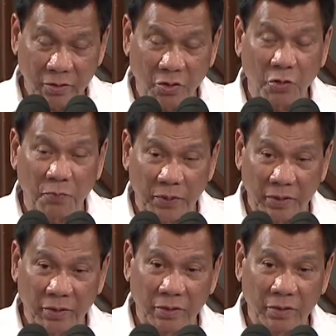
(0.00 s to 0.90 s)

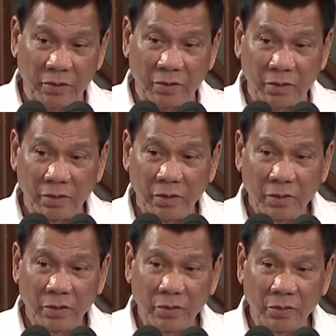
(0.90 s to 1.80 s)
opened
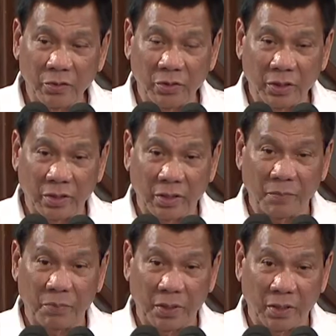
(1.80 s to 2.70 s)
to the
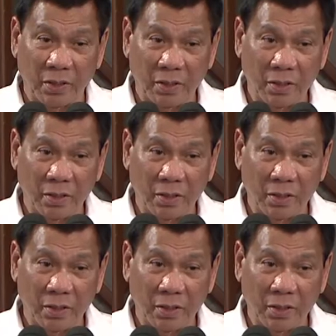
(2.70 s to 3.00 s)
creeping,